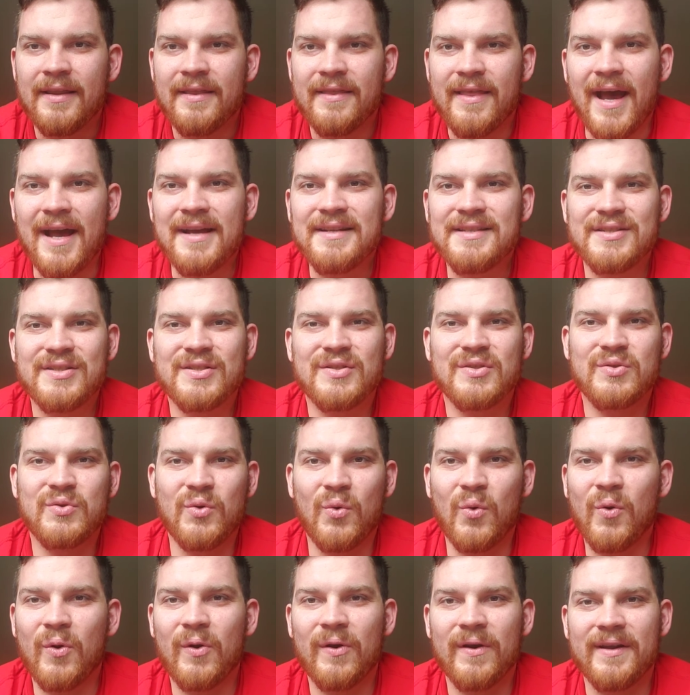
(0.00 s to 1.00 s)
That
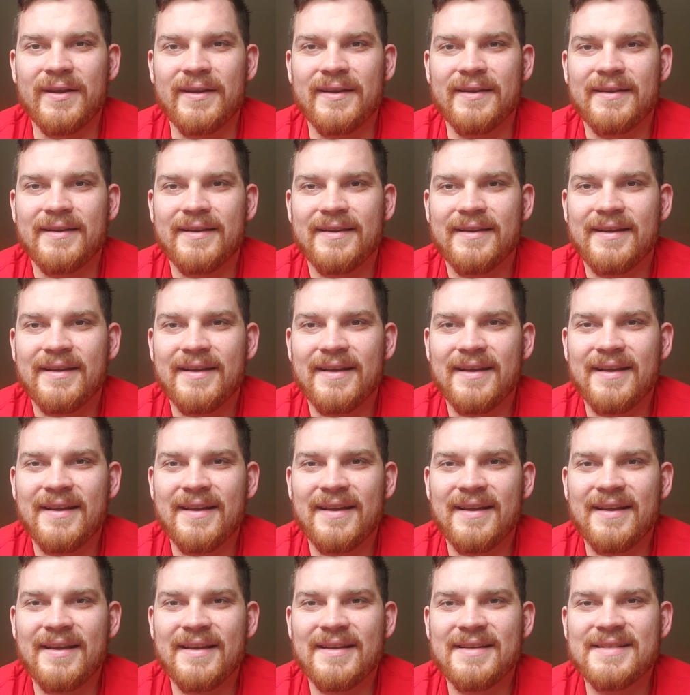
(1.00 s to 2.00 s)
story
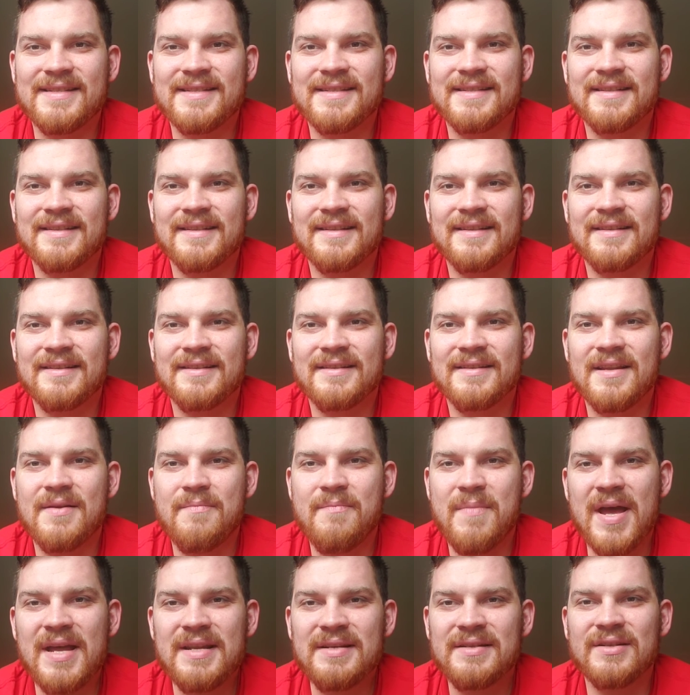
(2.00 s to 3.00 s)
is
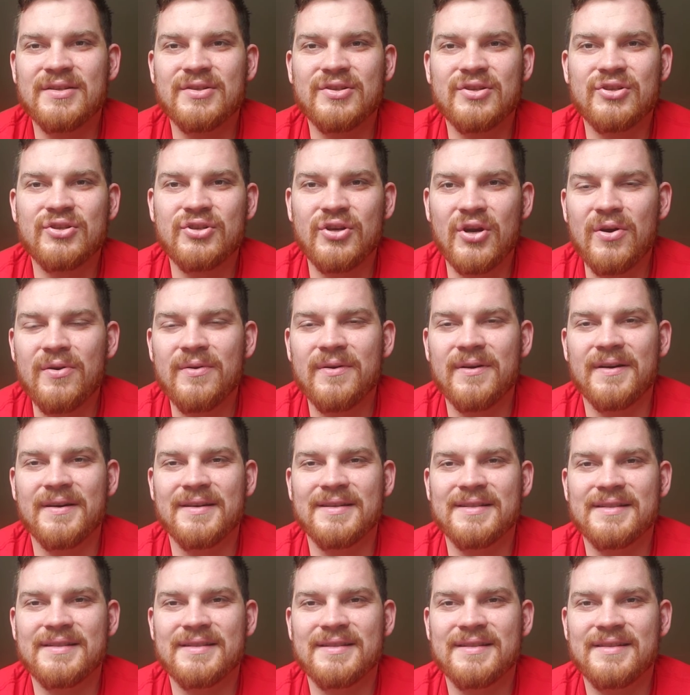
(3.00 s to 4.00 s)
meant to show
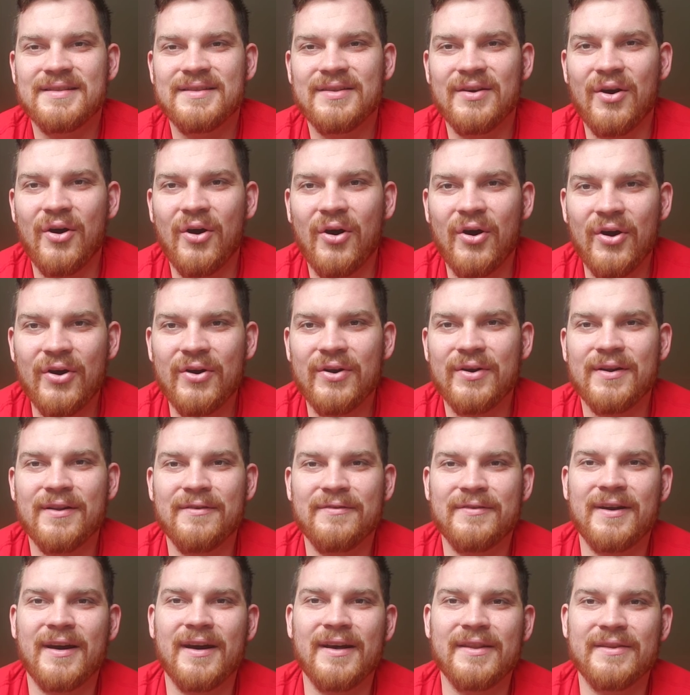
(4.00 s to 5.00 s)
us the heart
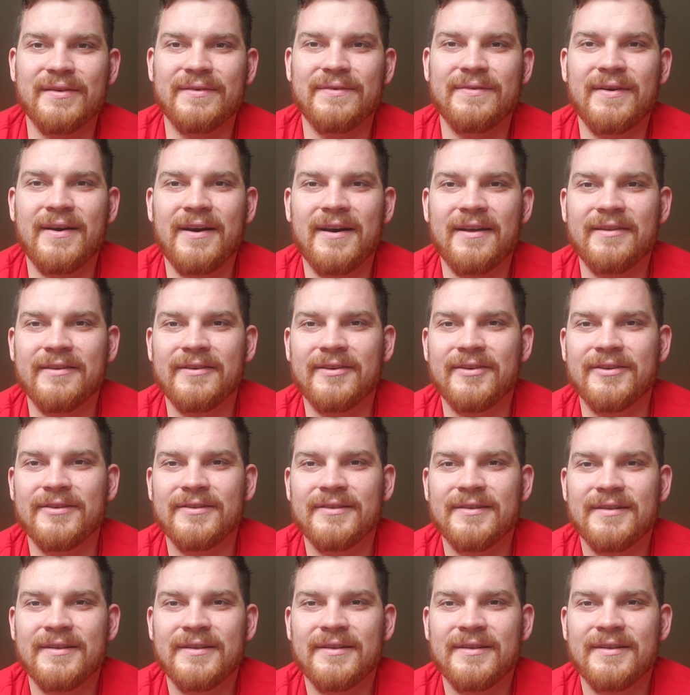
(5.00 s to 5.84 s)
of God the Father.